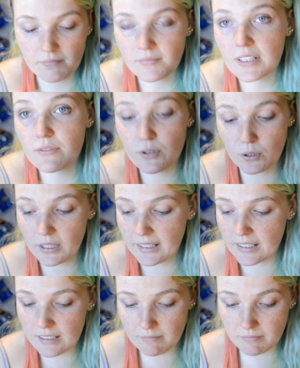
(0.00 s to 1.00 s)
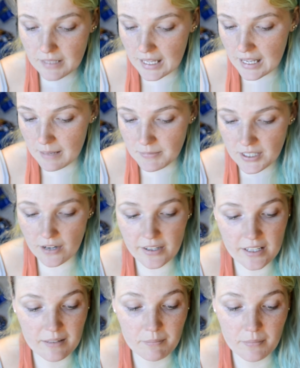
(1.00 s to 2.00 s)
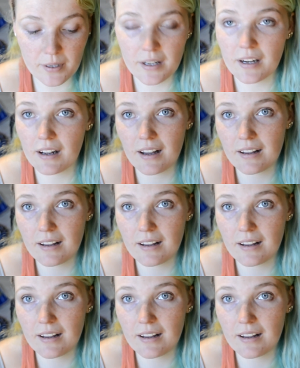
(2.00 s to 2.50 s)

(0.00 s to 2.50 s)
if you don't like it, I'm sorry, but